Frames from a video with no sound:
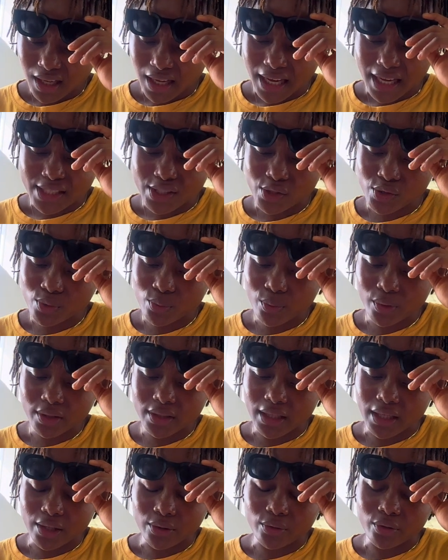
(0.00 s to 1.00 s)
I swear
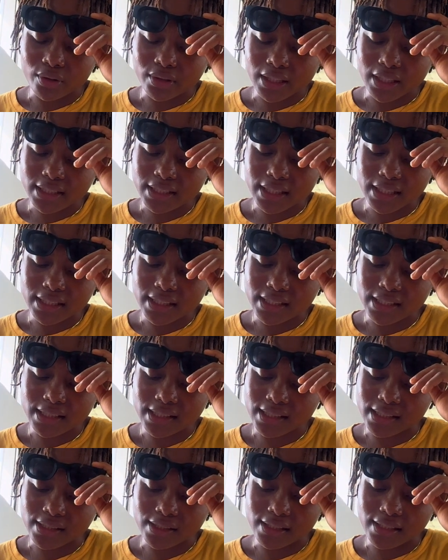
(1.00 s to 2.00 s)
that I understand this
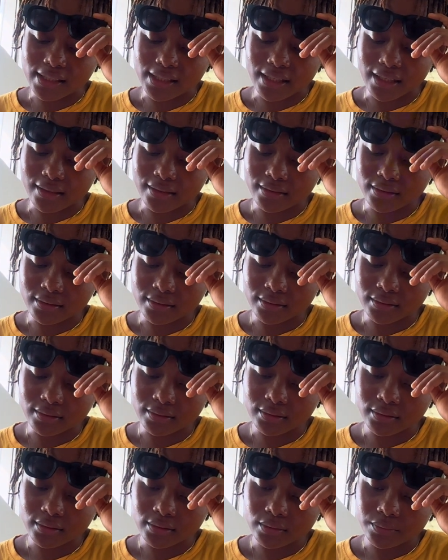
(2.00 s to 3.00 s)
thing
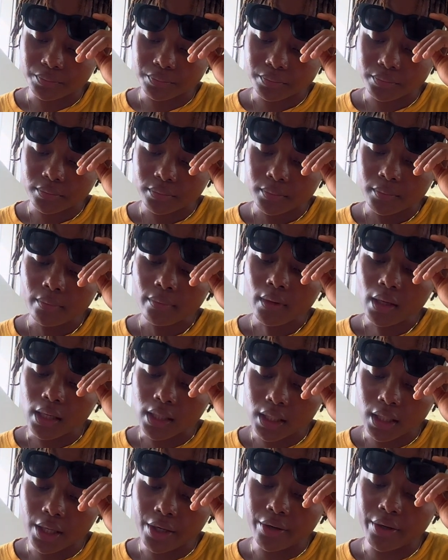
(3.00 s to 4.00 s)
later.
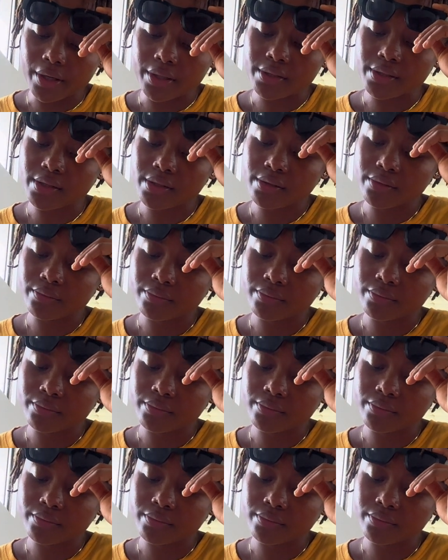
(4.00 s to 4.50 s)
Clearance.